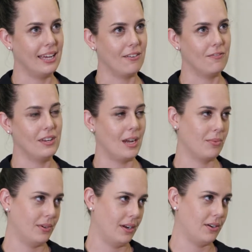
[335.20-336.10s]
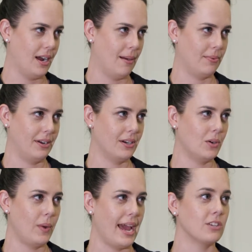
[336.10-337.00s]
a Phenom 300 operator,
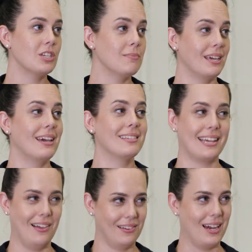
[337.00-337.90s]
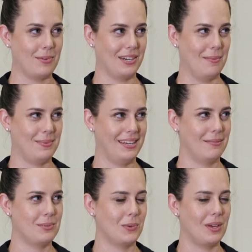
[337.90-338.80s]
we actually began as a helicopter company.
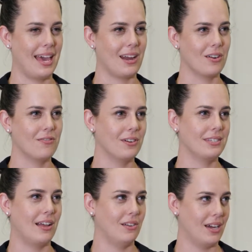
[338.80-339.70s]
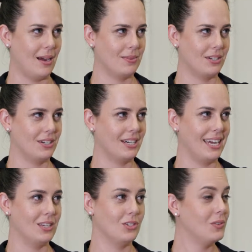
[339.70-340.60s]
So we had our first helicopter
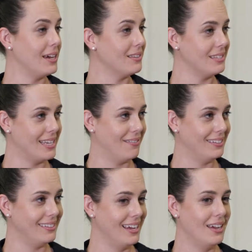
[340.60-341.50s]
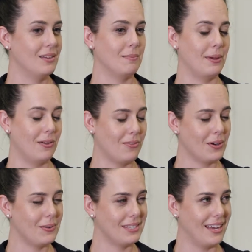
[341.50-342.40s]
in 2007. It's a Bell
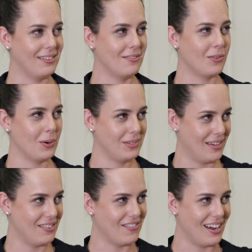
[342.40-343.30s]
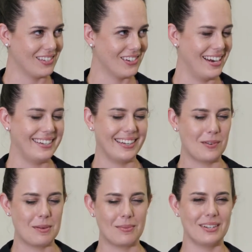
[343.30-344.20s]
407 Foxtrot, and I
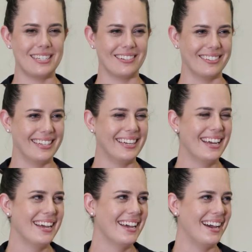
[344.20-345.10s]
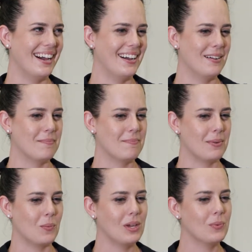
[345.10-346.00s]
remember it dearly.
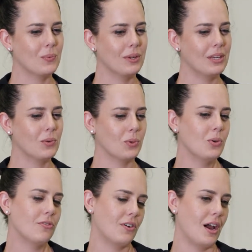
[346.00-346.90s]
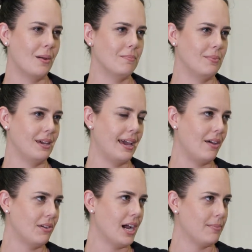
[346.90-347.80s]
But we really grew from being a
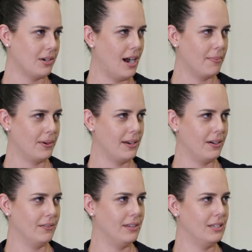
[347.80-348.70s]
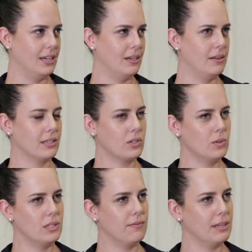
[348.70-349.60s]
helicopter operator that did
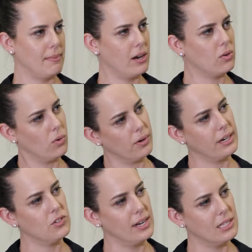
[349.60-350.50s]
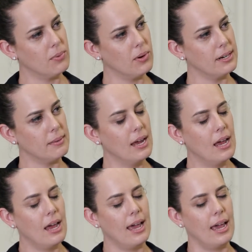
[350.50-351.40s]
exclusively medical organ transport.
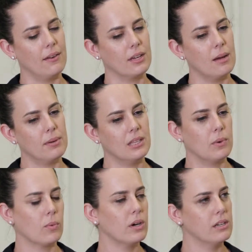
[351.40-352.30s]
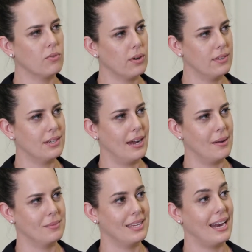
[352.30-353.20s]
And the company that we were working for at the
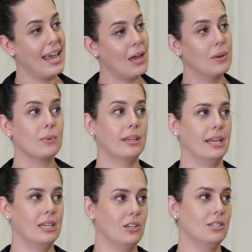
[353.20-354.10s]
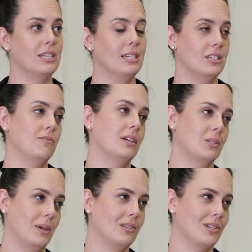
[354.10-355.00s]
time said, hey, we'd really like you to get into fixed
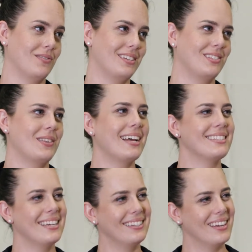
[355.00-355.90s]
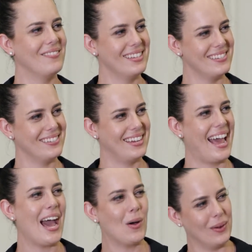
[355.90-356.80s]
wing service. So that's eventually
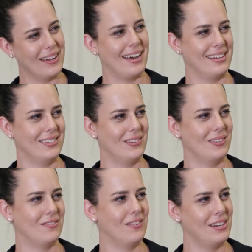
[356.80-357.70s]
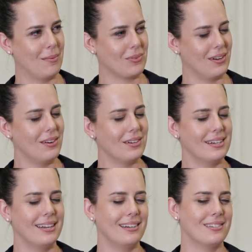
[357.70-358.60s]
how we got into the Phenom 300
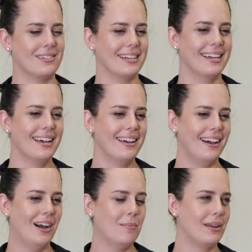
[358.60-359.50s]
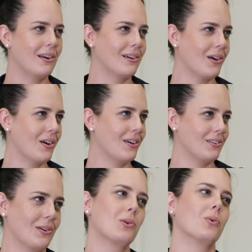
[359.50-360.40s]
industry. But at our heart
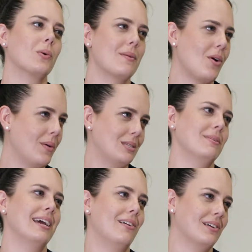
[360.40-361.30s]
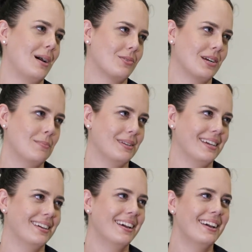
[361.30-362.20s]
core, we've always been a helicopter
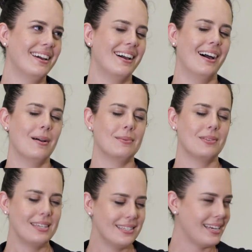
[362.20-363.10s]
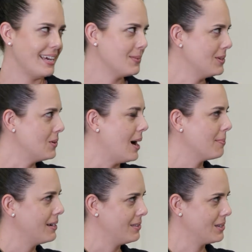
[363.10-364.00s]
company. So these days we do
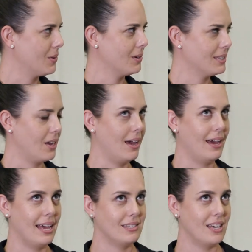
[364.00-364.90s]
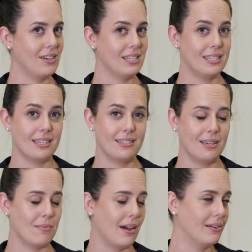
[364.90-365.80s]
operate the
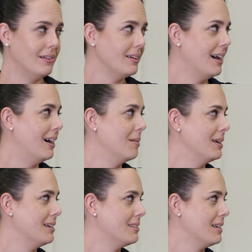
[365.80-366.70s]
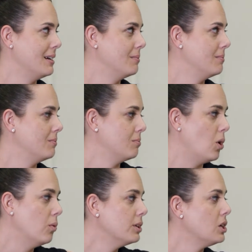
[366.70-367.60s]
S76D model. It is
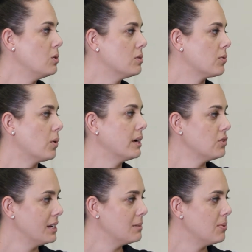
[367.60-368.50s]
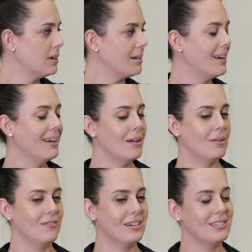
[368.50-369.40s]
only used for organ transport,
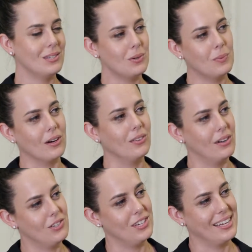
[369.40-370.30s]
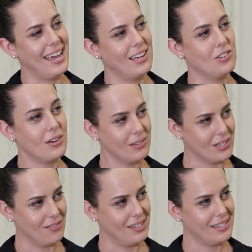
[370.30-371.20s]
but very soon we are launching a shuttle
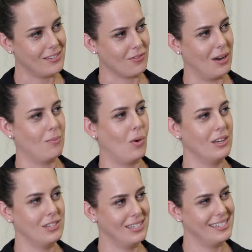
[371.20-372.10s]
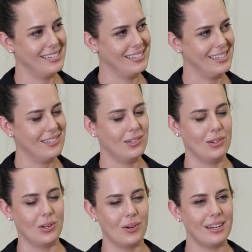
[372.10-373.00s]
service from Washington, D.C. to
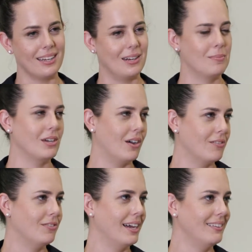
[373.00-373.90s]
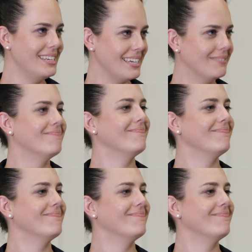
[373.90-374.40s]
New York. It'll be called Fly Lindy.